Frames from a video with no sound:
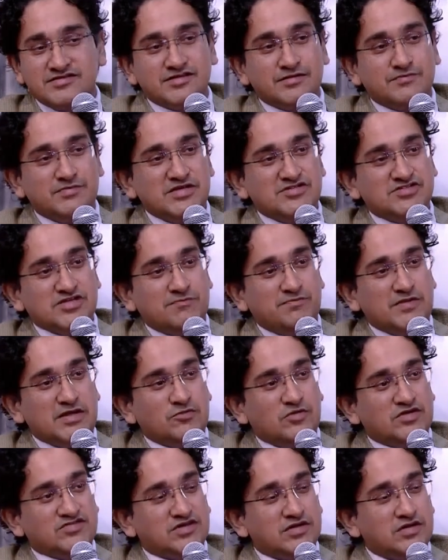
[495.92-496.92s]
the BJP
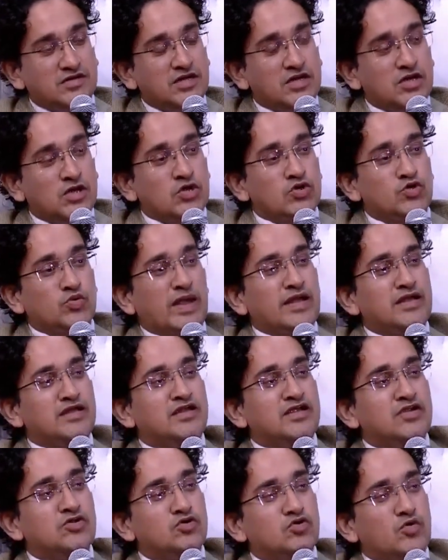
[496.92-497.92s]
was a
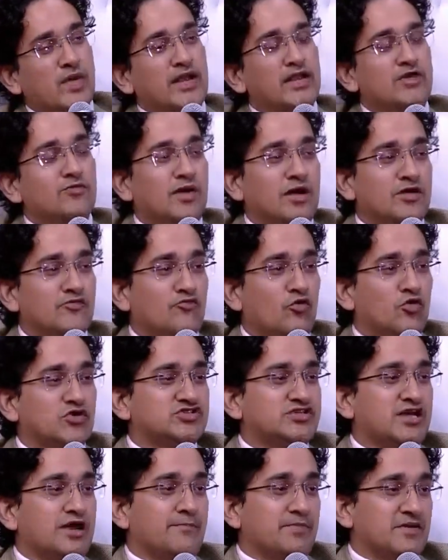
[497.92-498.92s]
20 to
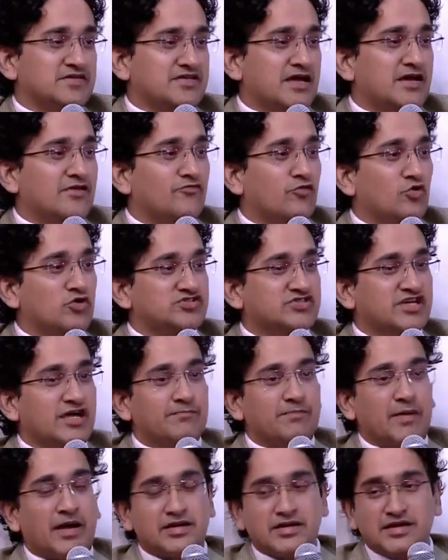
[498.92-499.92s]
21% vote share
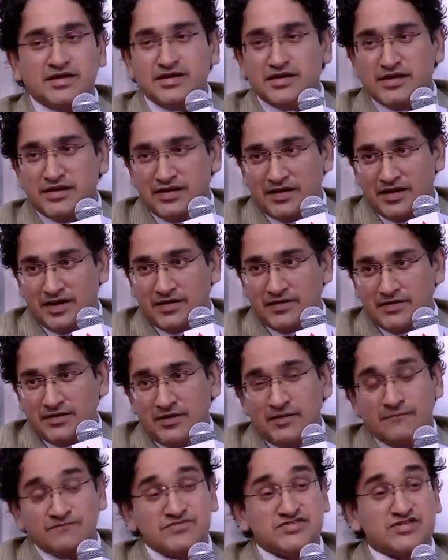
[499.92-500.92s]
party in India.
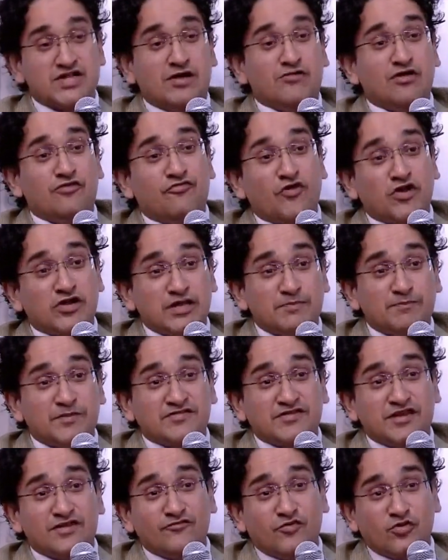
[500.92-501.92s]
It's now a
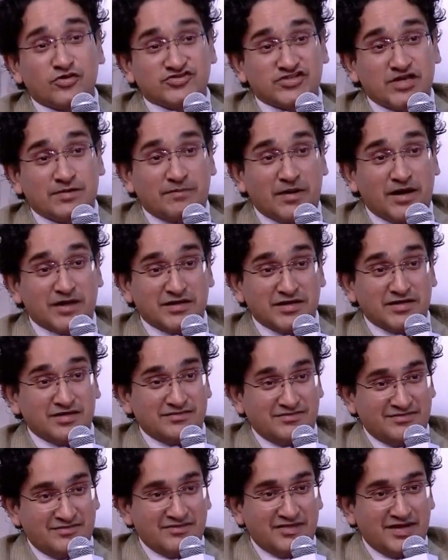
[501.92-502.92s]
40% vote share party,
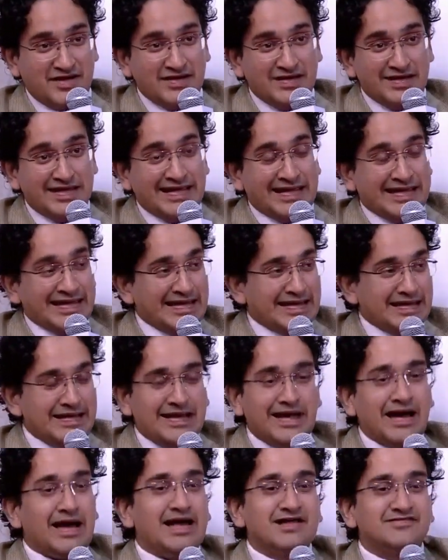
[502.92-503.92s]
right?
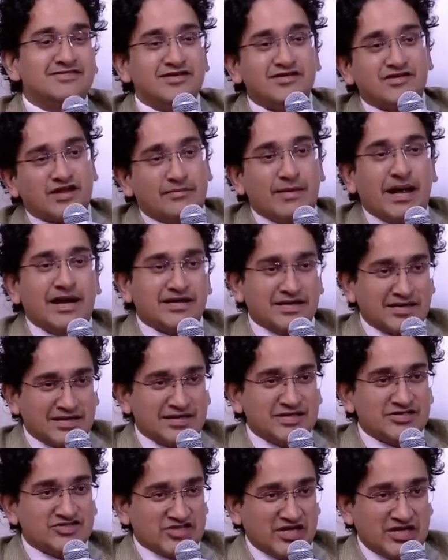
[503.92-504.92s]
India hasn't
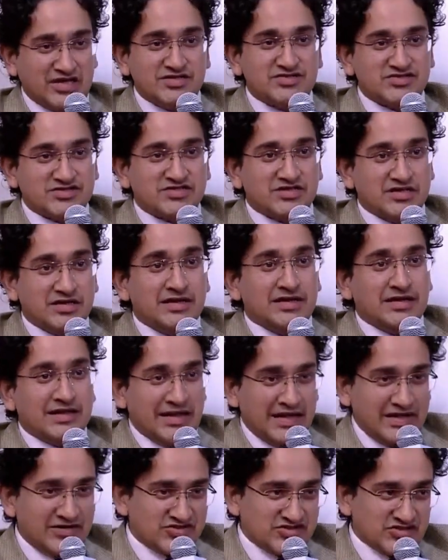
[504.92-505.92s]
dramatically changed.
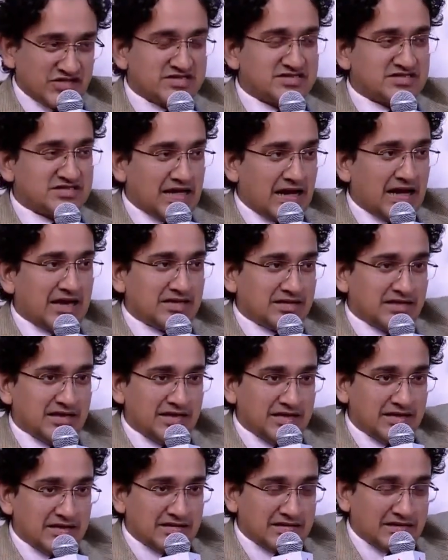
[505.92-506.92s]
It's just that
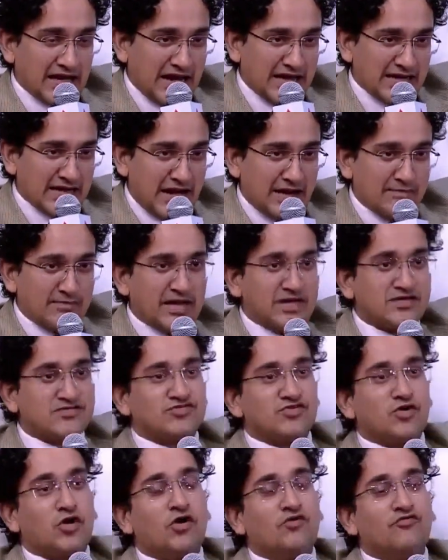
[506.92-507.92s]
the
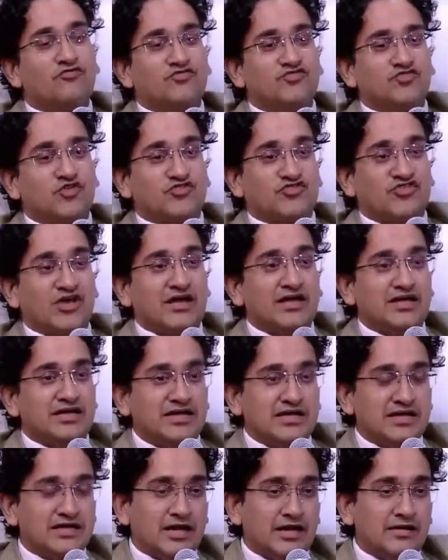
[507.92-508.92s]
dynamics of
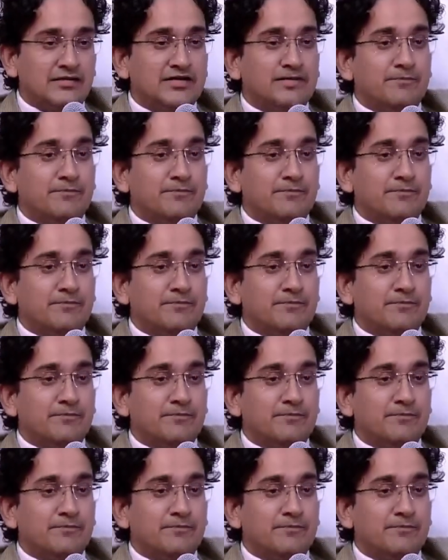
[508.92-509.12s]
society that the